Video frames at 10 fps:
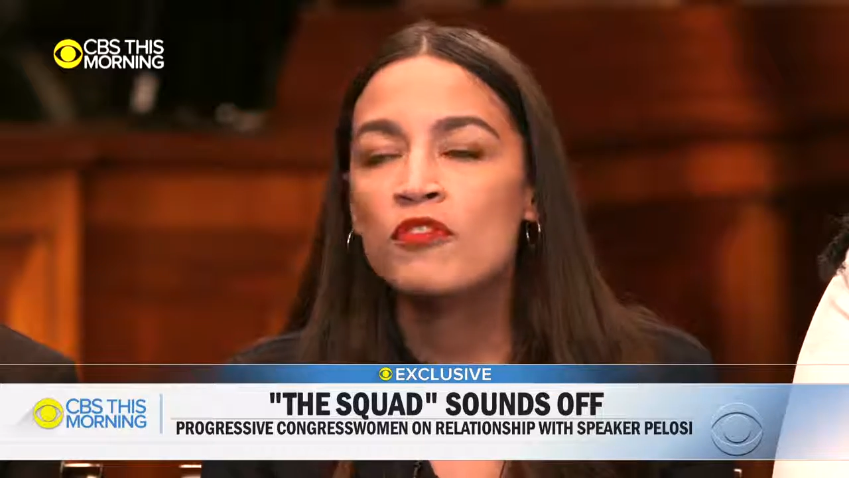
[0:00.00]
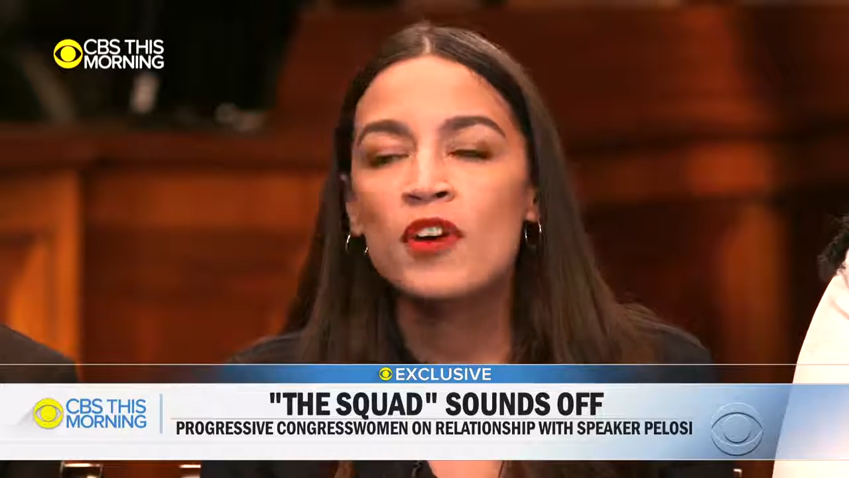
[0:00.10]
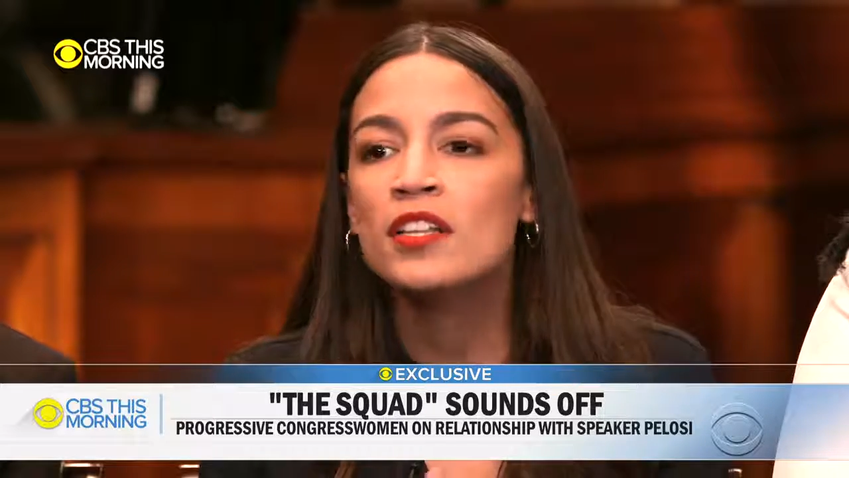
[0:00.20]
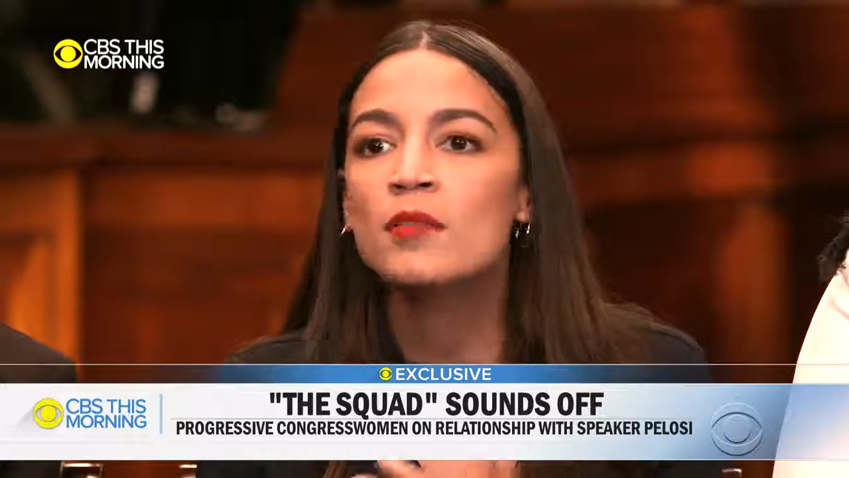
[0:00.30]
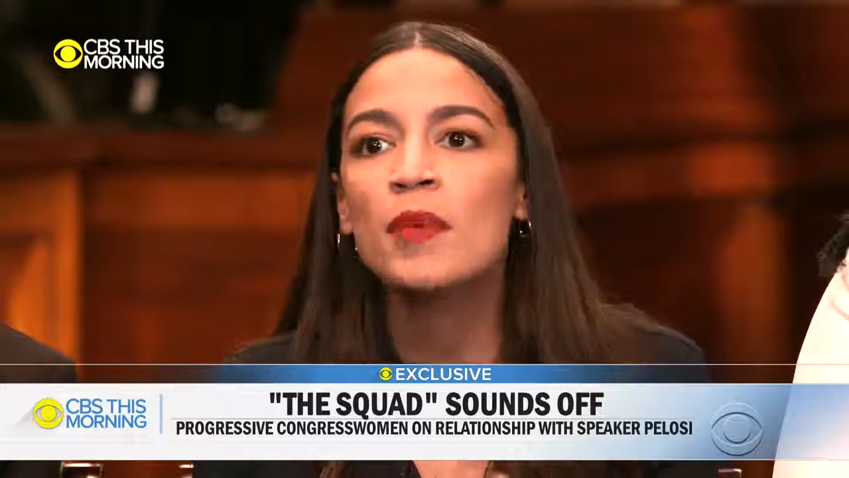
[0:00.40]

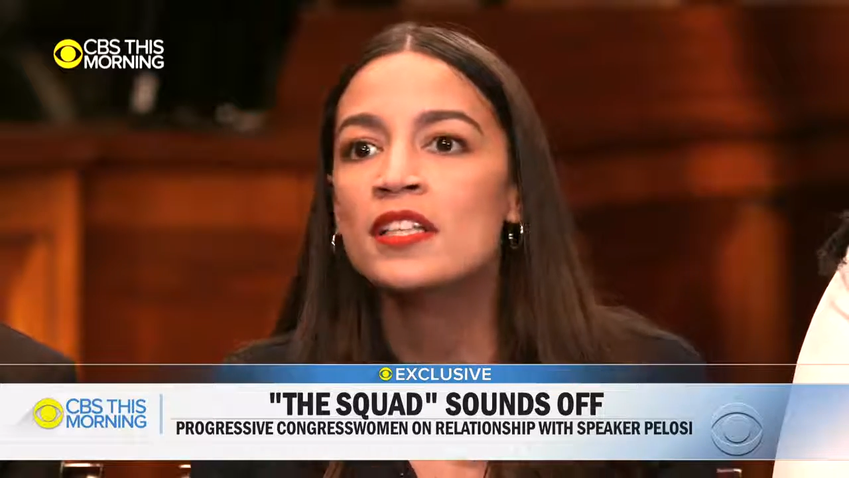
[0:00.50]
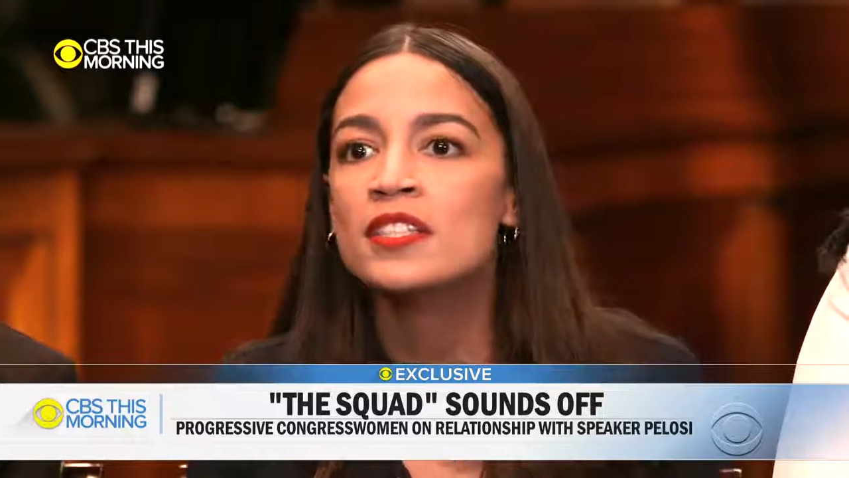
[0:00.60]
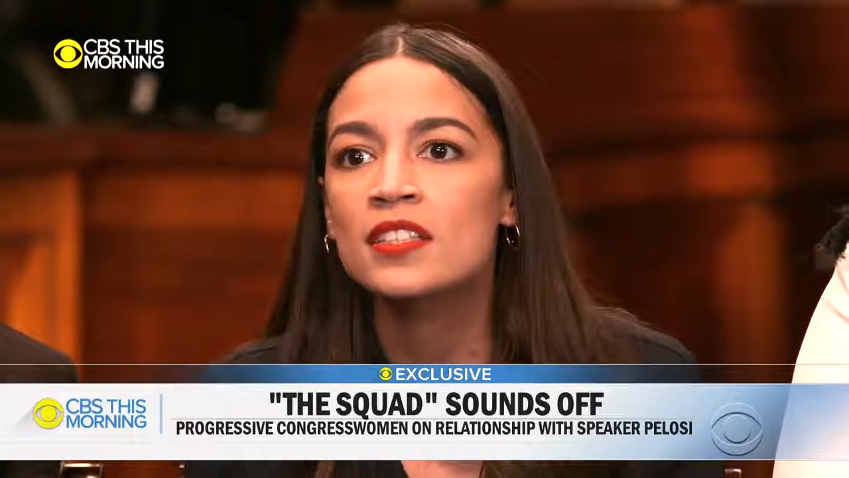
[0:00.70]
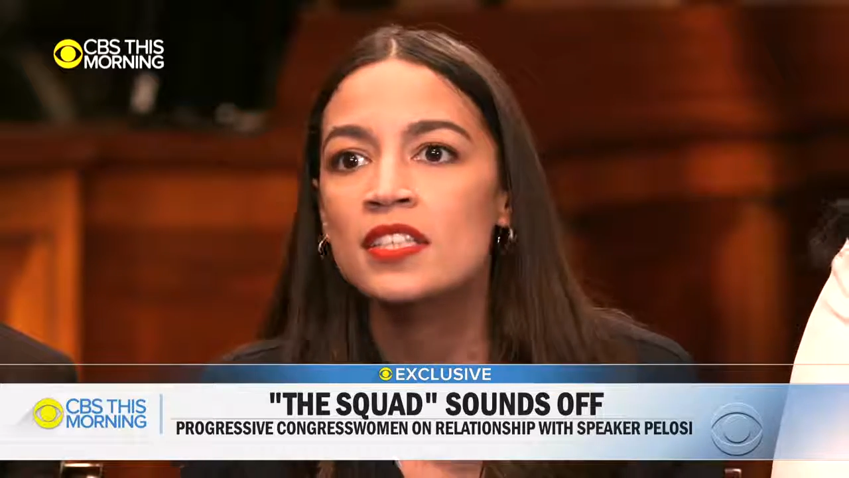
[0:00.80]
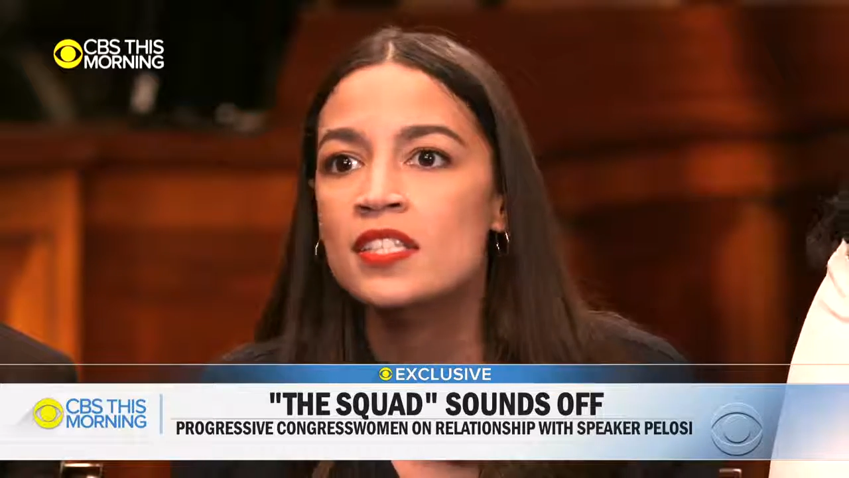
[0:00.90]

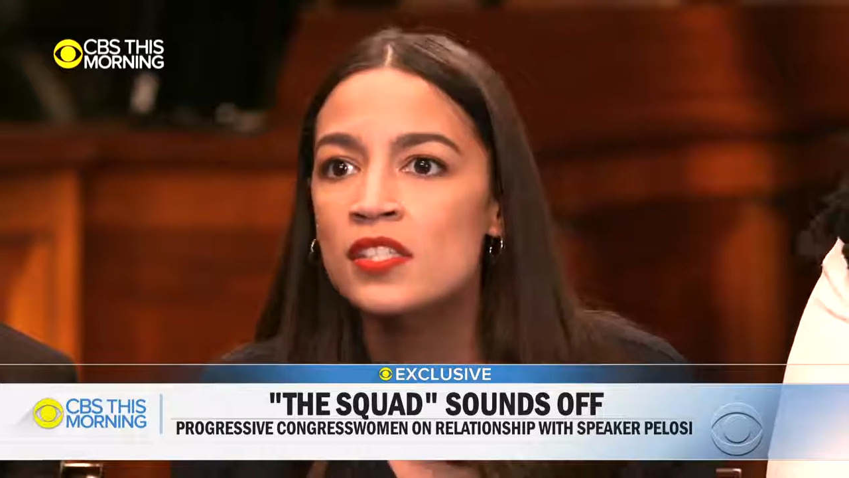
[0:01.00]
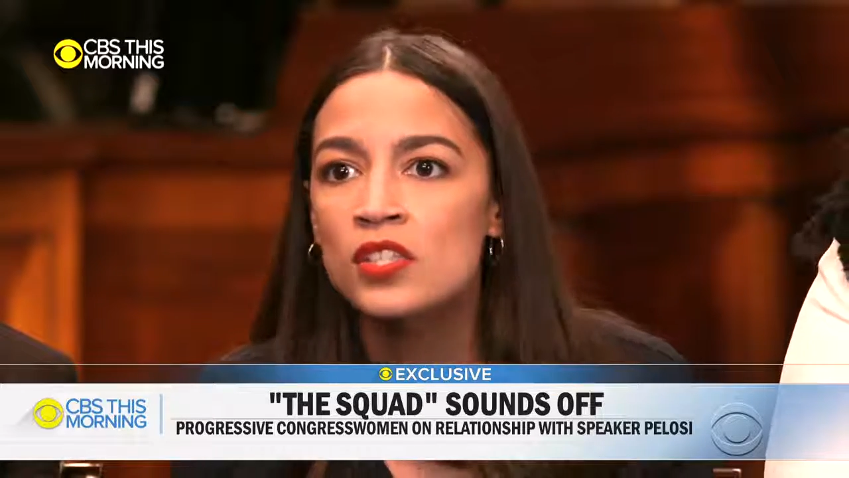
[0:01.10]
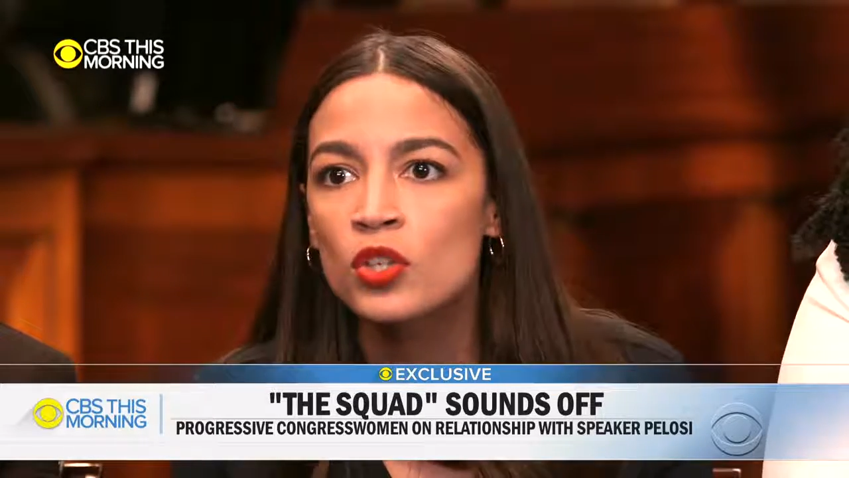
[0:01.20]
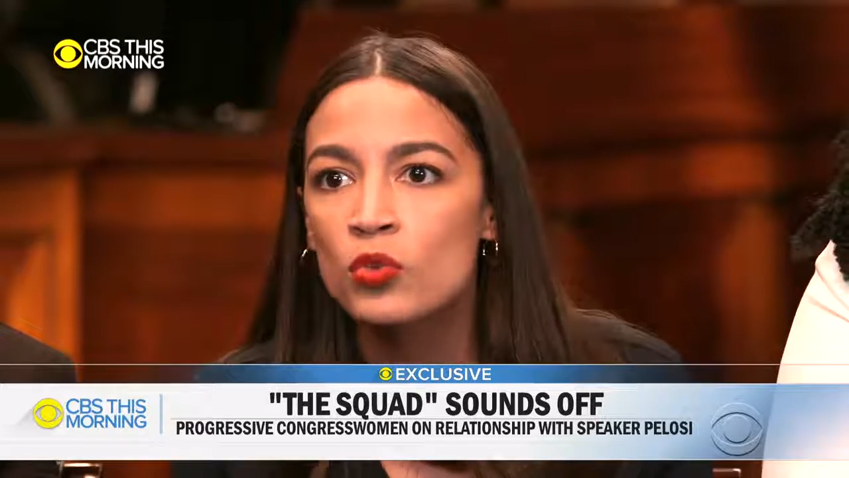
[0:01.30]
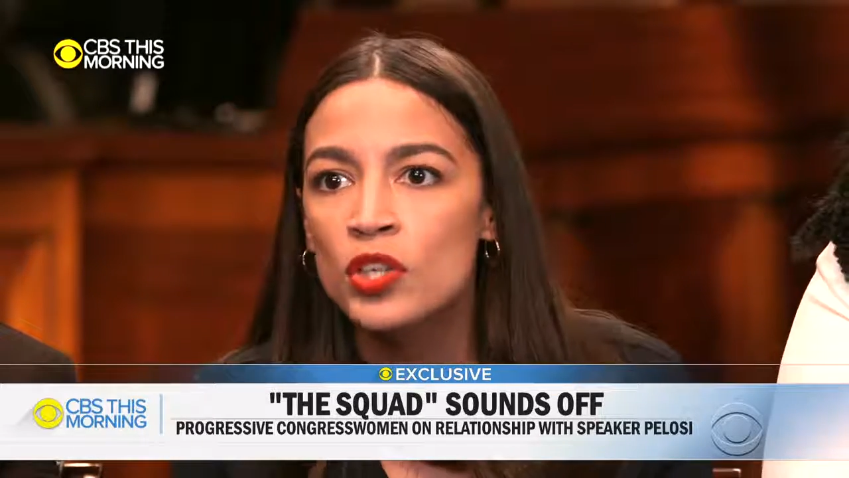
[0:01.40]
fundamentally
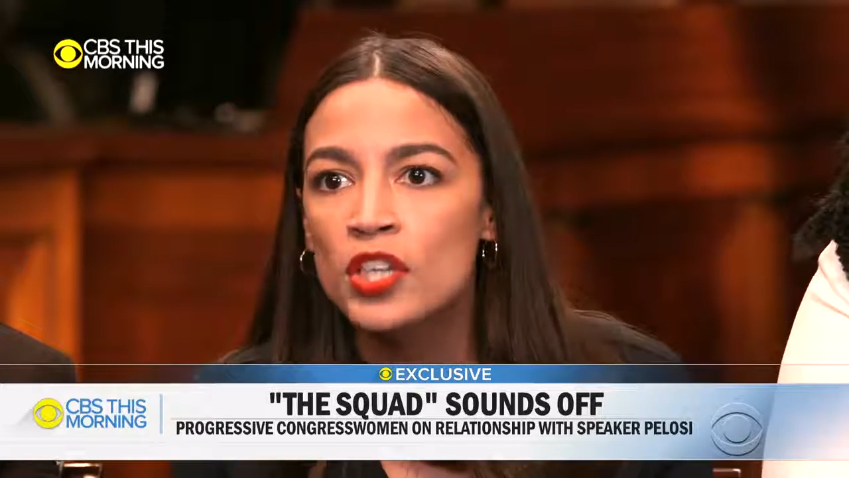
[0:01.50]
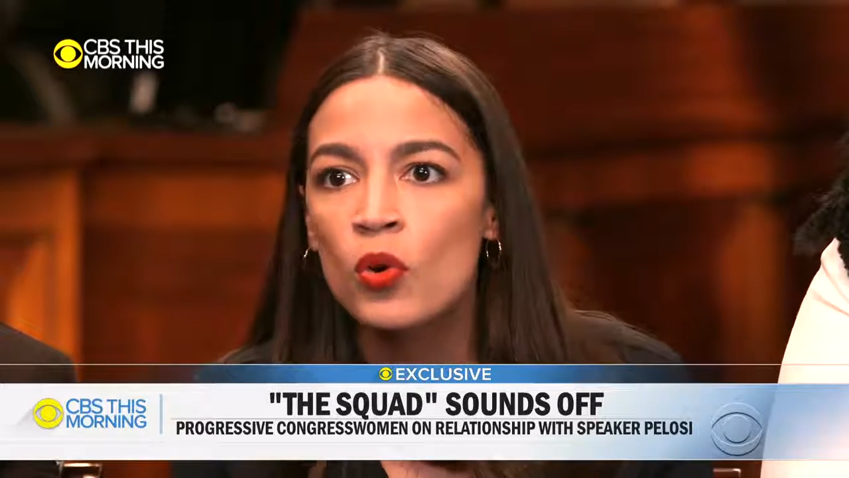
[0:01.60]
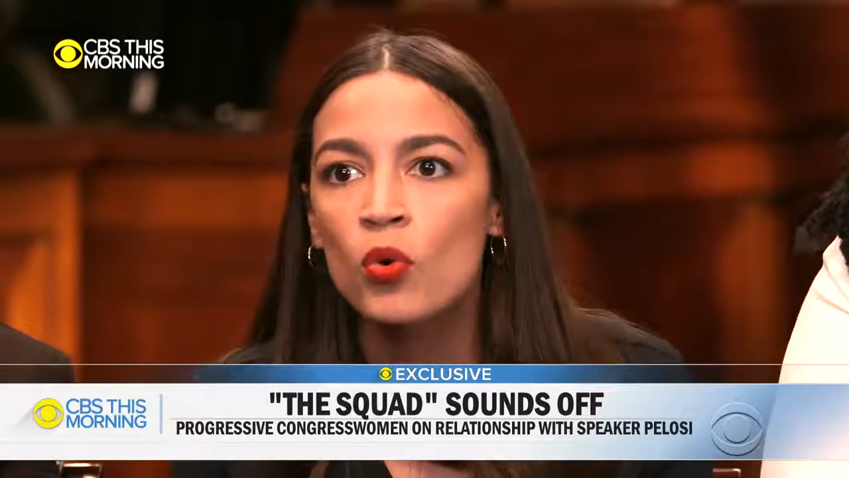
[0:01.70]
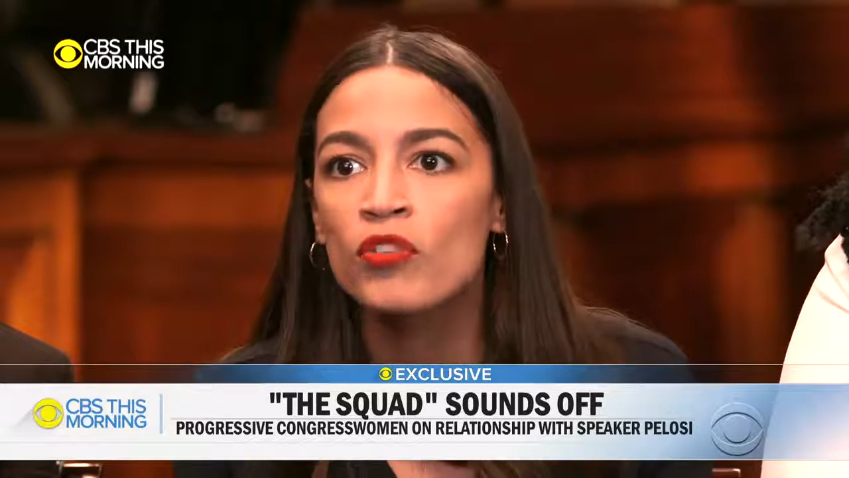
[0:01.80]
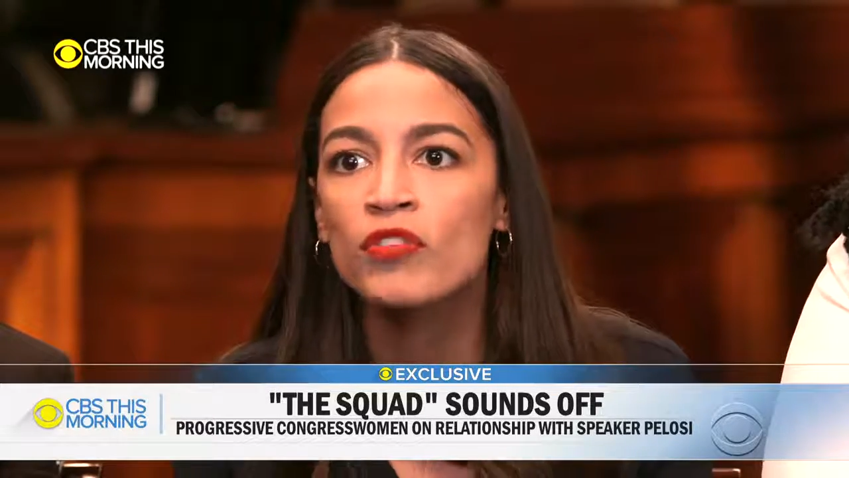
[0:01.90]

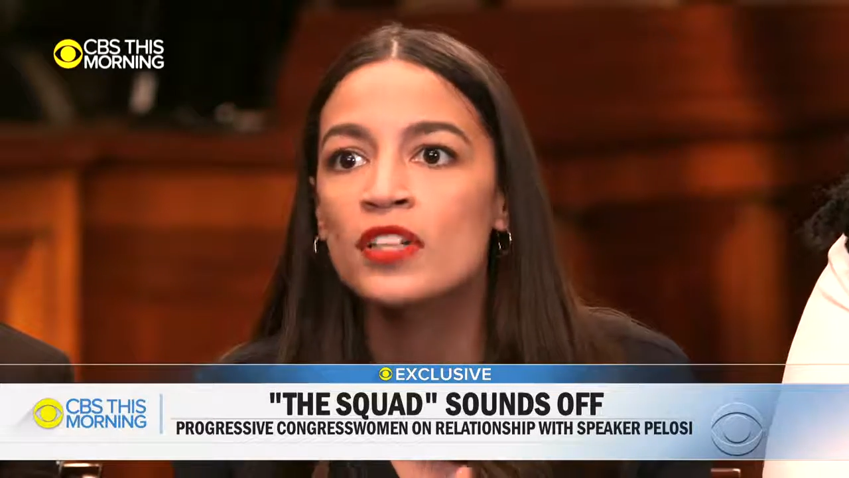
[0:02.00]
disagree or